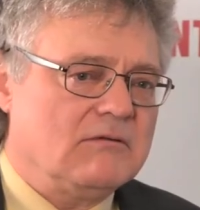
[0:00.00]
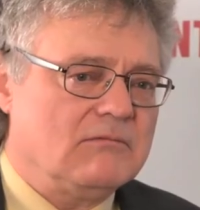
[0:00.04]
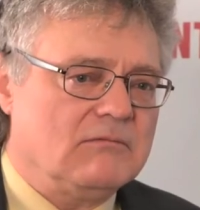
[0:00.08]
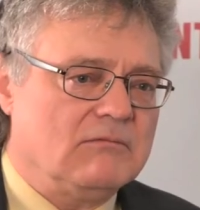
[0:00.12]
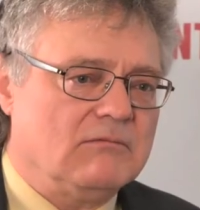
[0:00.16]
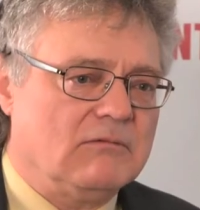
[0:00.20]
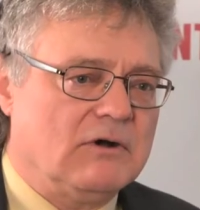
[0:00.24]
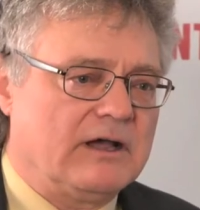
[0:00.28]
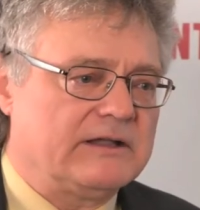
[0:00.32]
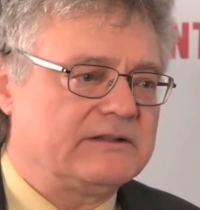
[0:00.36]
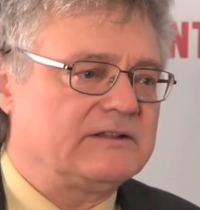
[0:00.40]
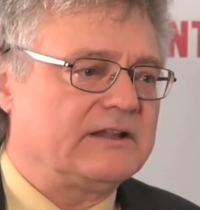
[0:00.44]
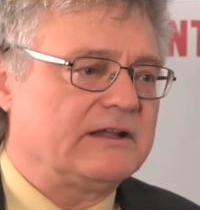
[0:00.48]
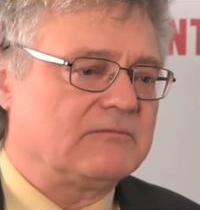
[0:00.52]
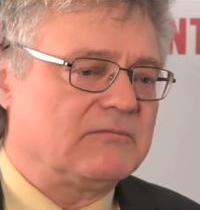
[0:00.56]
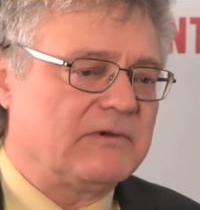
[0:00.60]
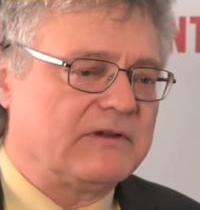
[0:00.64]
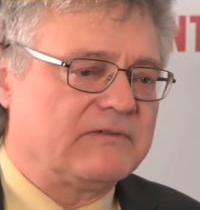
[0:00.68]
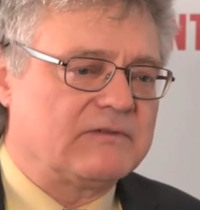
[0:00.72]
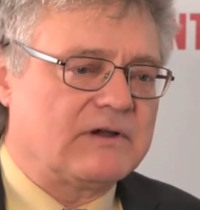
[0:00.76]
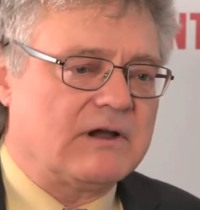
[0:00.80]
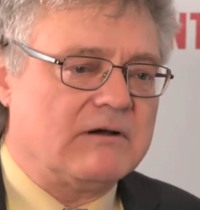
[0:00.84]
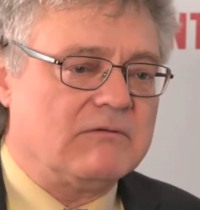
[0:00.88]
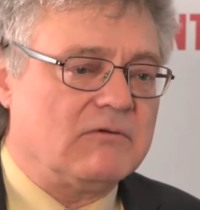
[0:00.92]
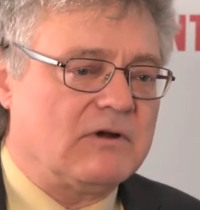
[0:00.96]
Well, I think
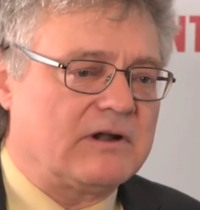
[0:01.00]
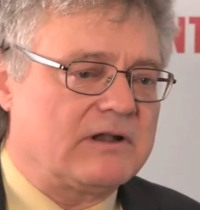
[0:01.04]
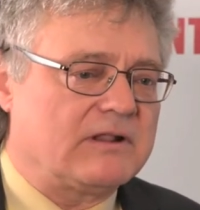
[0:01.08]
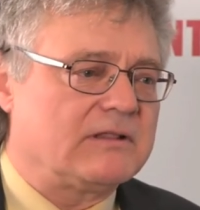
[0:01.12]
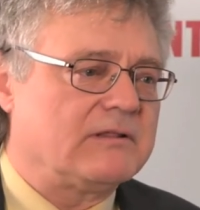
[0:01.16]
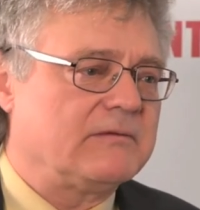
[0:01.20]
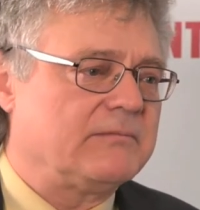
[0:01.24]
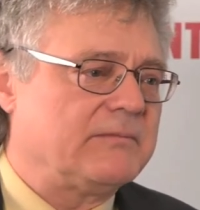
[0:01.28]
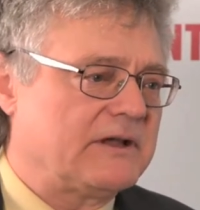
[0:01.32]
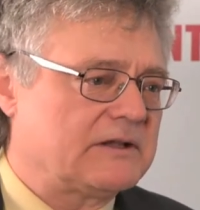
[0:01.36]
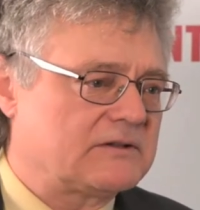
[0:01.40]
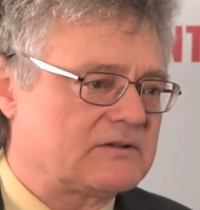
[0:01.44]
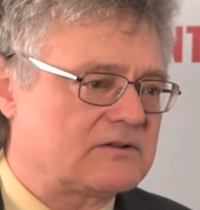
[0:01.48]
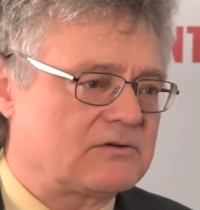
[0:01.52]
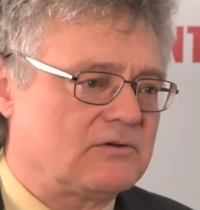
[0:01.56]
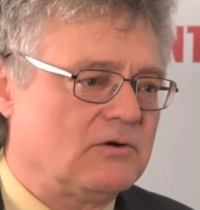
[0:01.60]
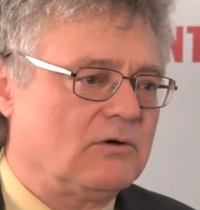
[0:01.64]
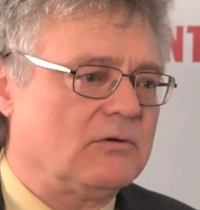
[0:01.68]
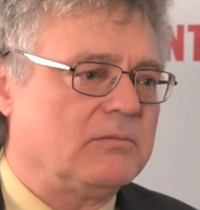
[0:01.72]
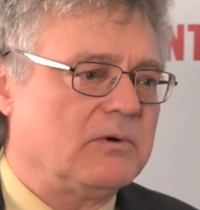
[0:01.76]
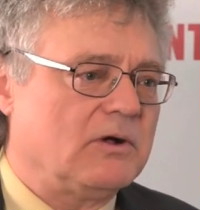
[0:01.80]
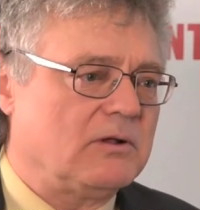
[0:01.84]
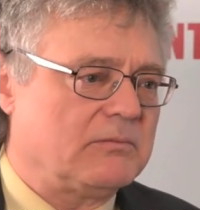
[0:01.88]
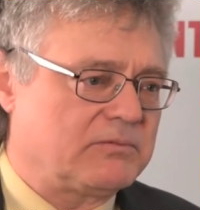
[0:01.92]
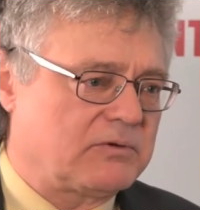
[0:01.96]
we've got one of the best
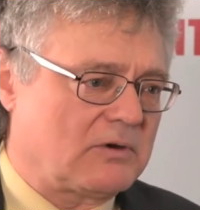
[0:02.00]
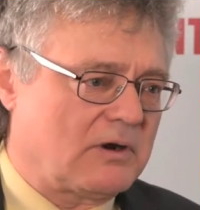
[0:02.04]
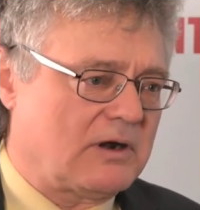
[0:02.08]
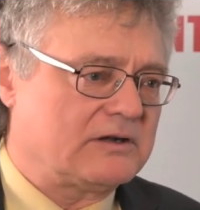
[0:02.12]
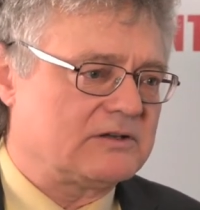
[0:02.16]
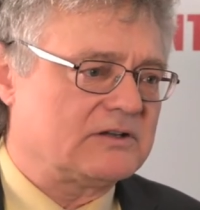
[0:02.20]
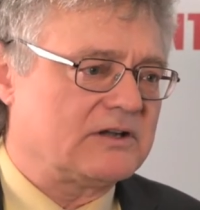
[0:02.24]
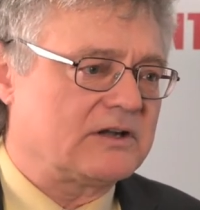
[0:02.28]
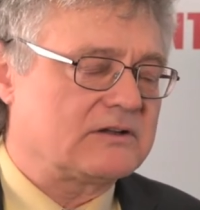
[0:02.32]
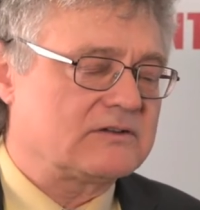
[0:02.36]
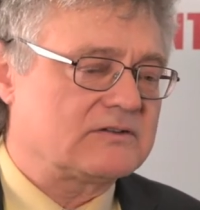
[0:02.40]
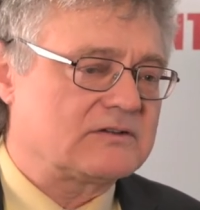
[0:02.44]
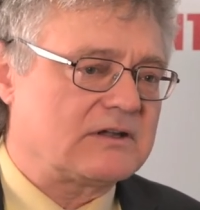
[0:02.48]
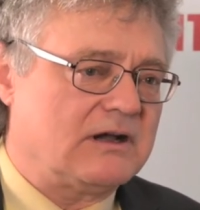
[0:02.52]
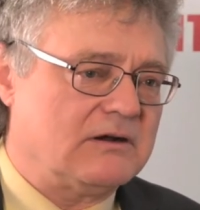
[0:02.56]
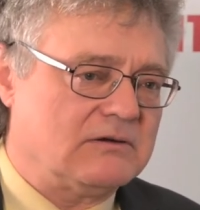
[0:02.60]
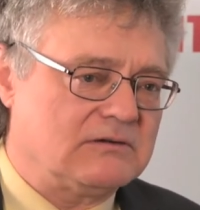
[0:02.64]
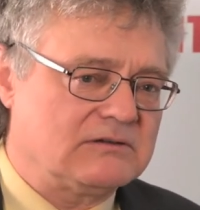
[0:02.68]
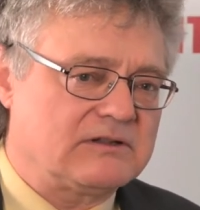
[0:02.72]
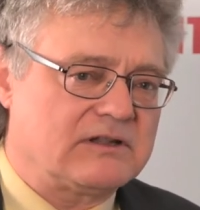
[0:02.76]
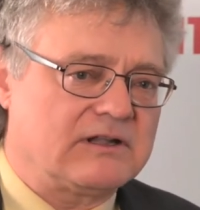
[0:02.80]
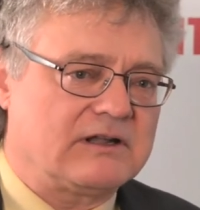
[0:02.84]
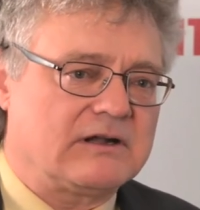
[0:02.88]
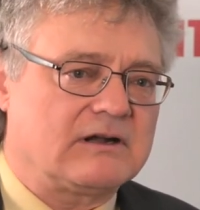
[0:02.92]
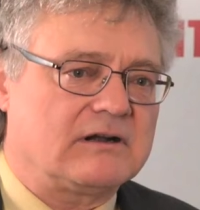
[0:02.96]
cobalt projects
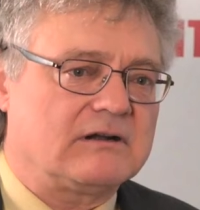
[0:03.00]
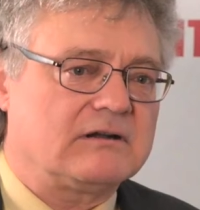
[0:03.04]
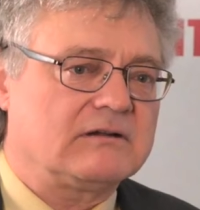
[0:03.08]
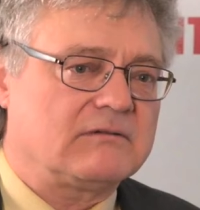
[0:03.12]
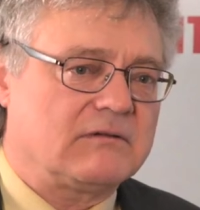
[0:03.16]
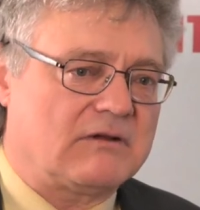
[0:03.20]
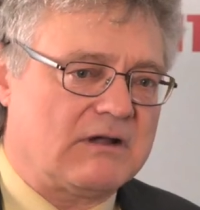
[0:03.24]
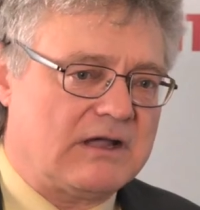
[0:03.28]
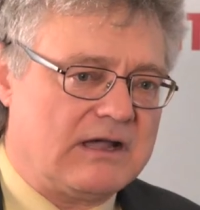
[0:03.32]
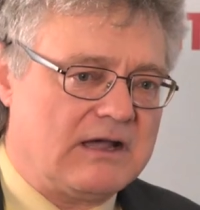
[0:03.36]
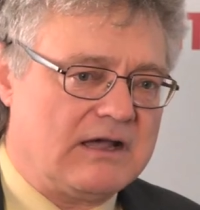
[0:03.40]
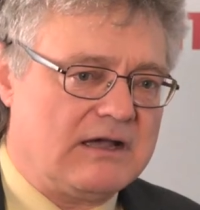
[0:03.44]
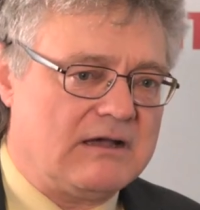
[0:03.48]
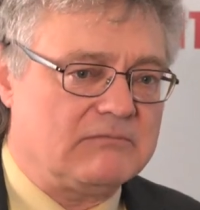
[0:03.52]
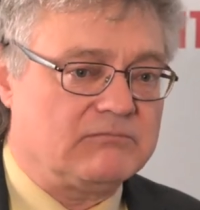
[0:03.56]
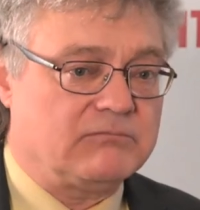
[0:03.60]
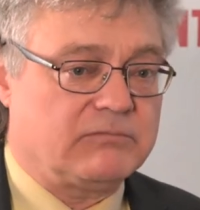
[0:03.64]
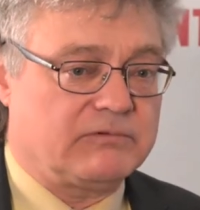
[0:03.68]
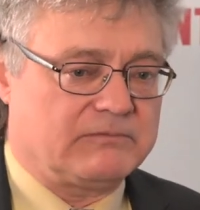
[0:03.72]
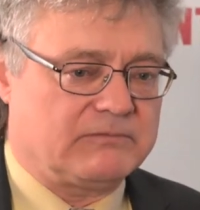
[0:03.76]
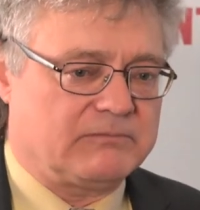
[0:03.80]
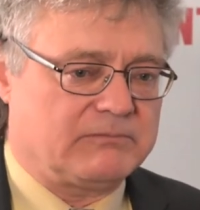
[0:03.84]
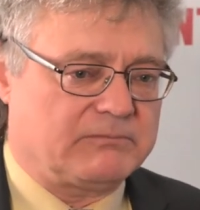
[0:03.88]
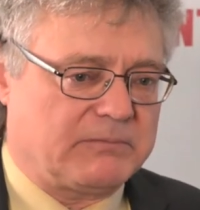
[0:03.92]
out there, um,